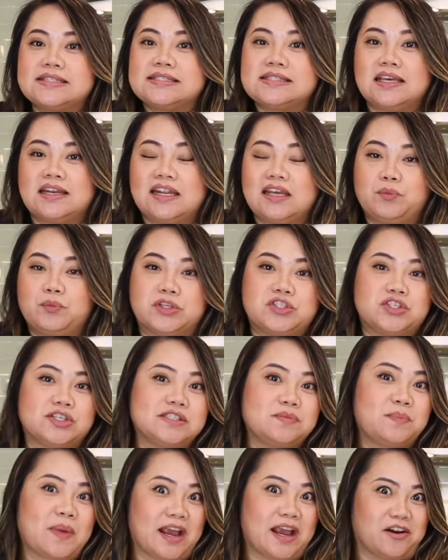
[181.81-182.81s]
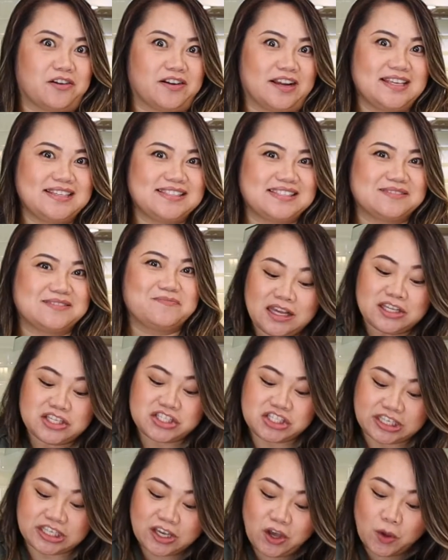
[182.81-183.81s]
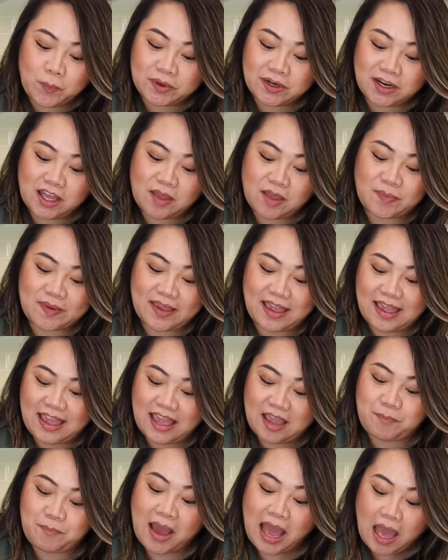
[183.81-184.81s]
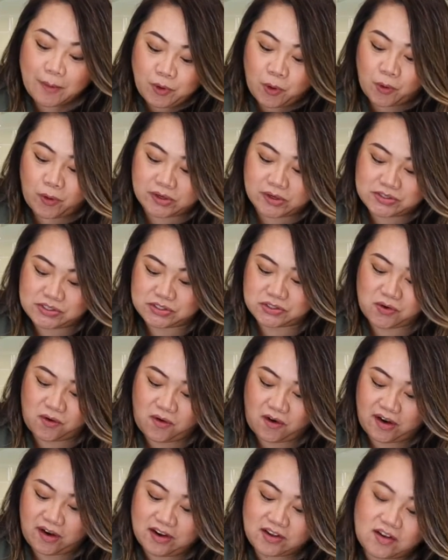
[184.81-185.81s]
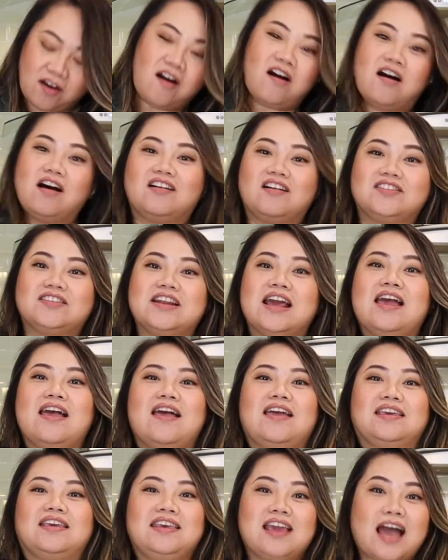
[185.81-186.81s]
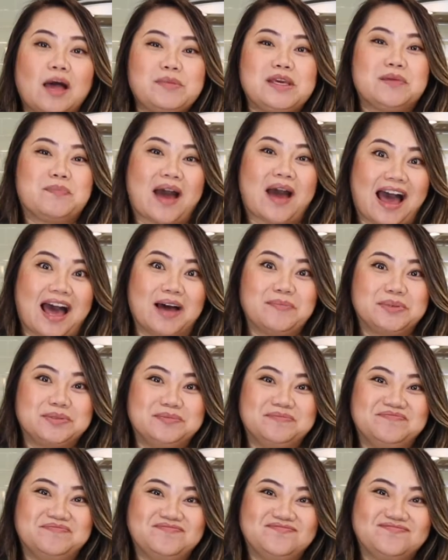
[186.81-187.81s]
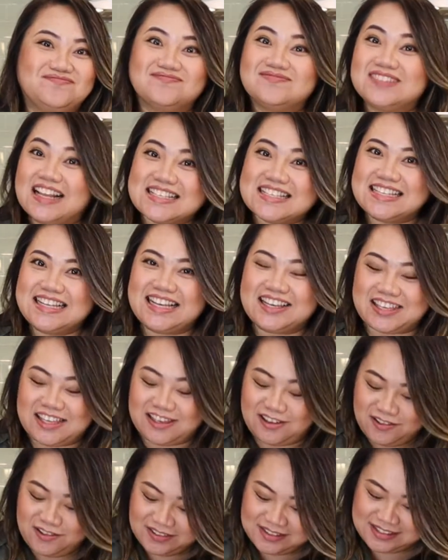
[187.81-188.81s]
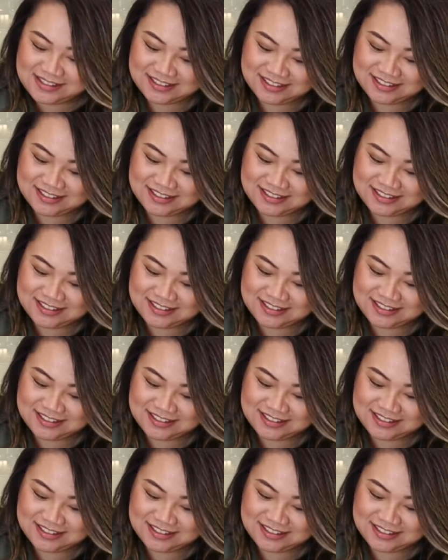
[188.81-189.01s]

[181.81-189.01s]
city, which is Paris. She opened up a popcorn store called Yummy Pop. Isn't that cute?